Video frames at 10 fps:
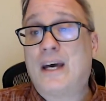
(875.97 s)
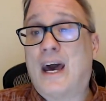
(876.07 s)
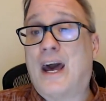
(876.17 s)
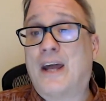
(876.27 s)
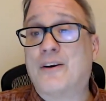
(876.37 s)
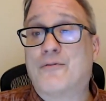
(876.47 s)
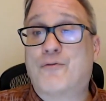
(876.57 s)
and